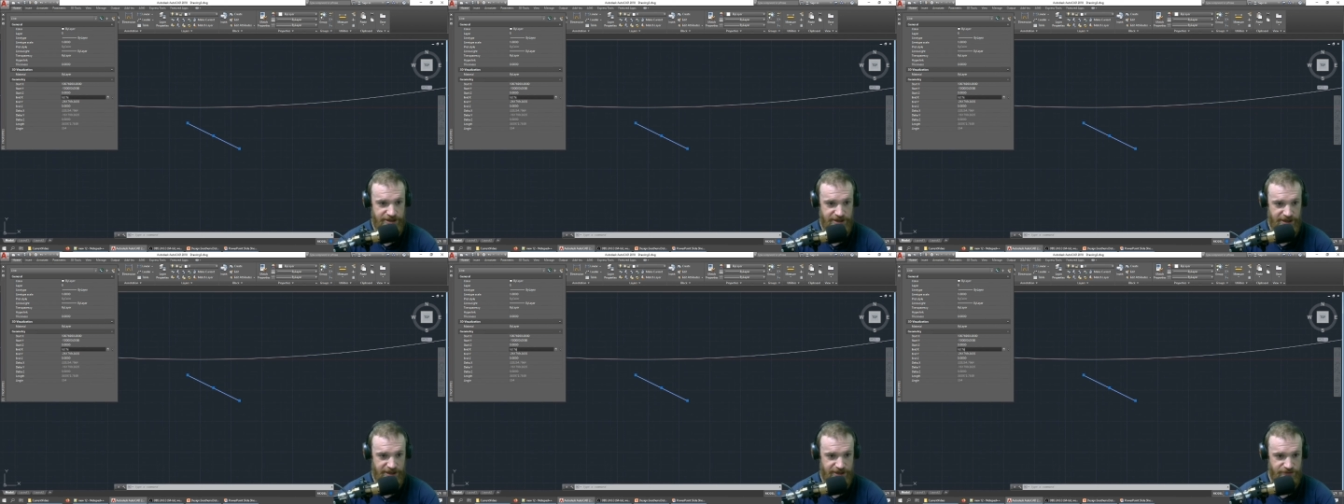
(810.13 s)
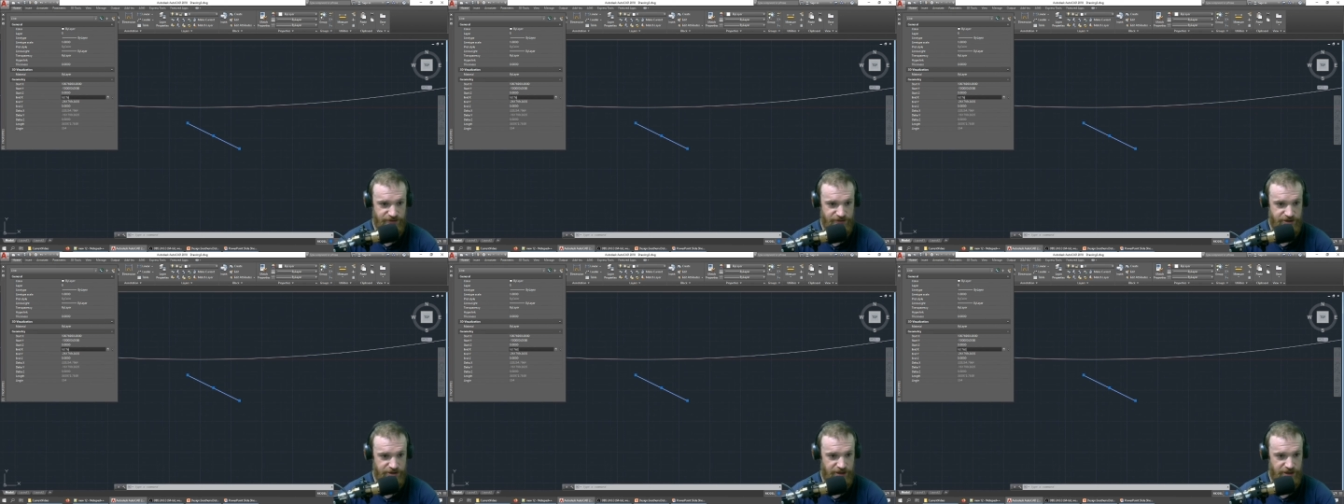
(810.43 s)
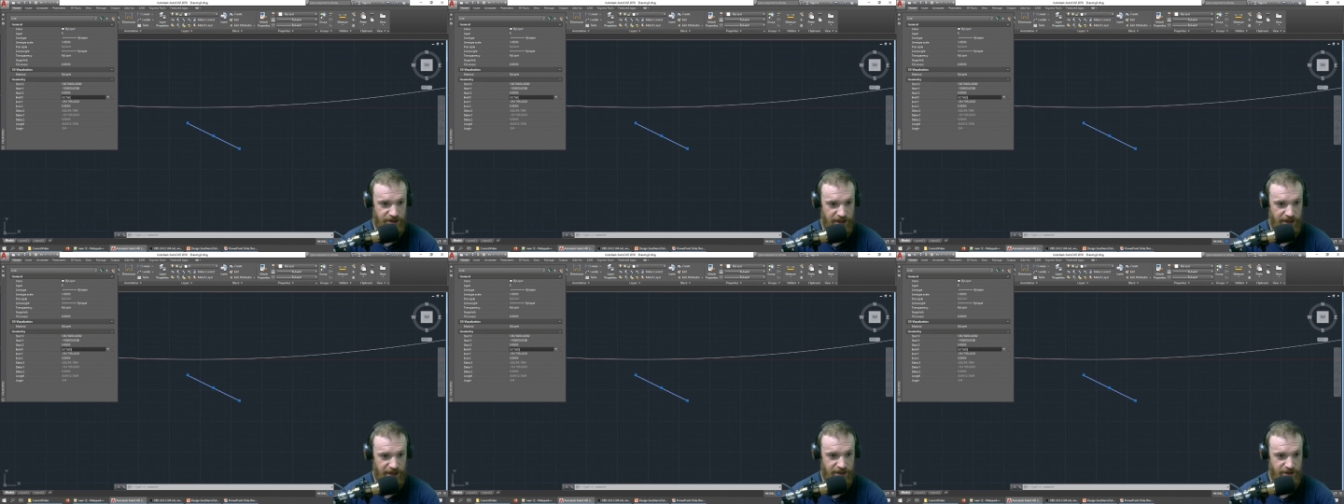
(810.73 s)
That gives us a
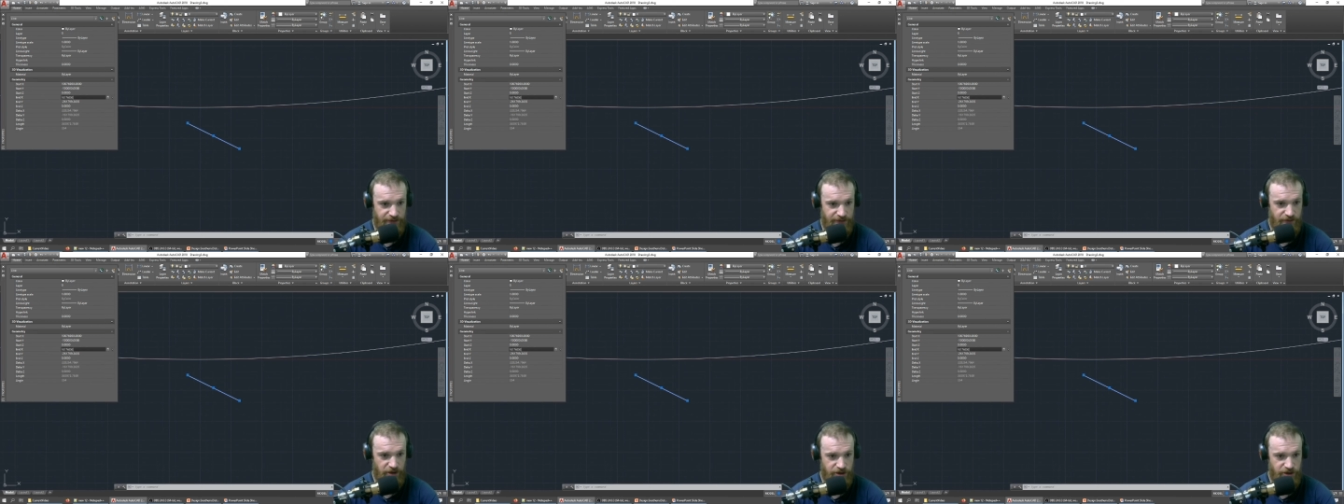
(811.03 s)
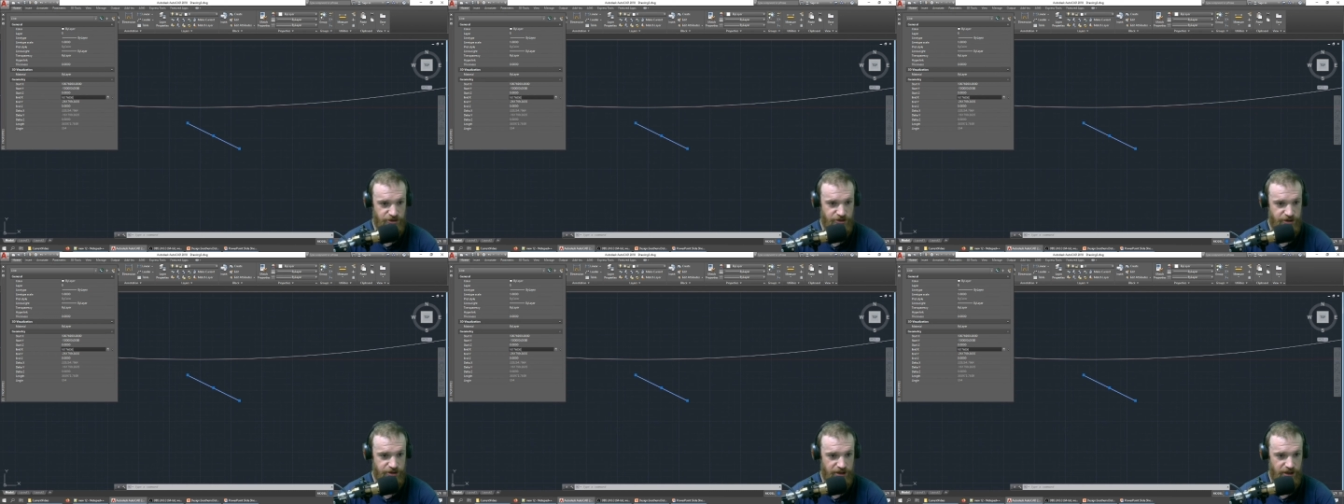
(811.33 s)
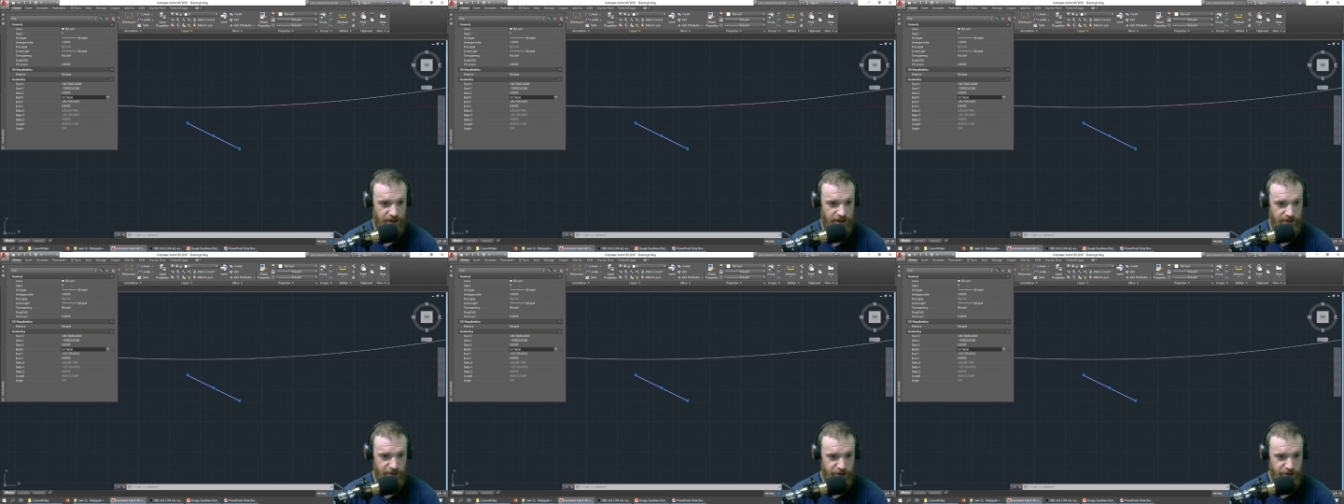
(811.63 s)
length of 100
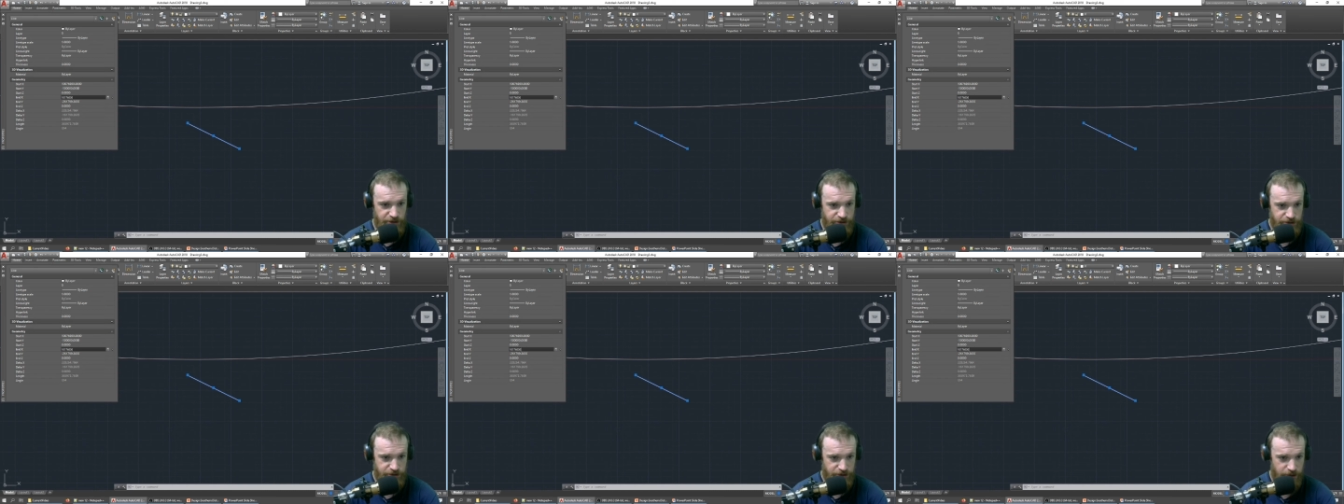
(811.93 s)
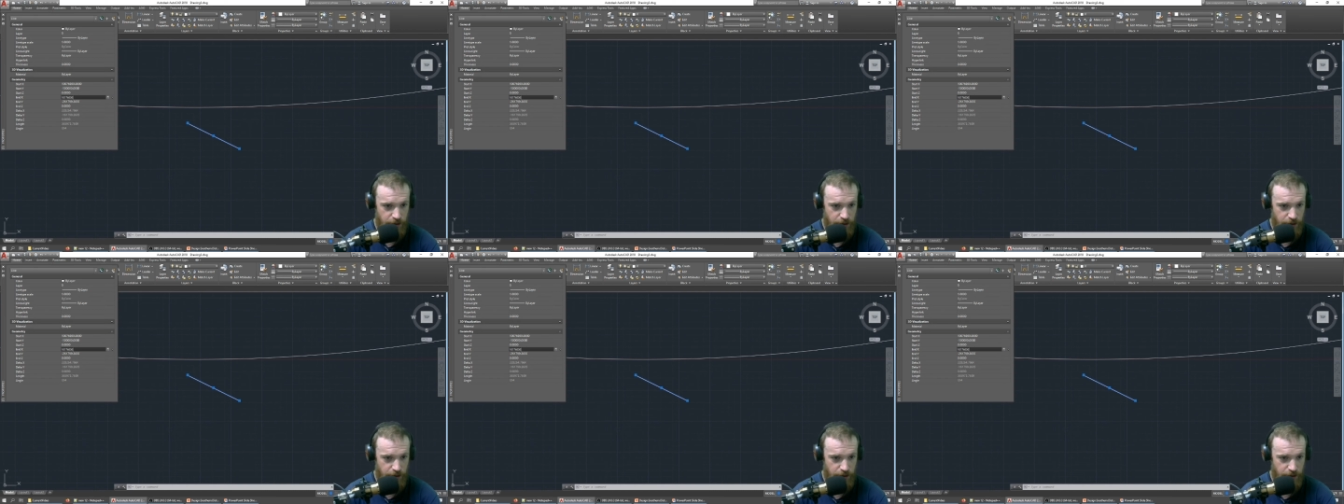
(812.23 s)
kilometers.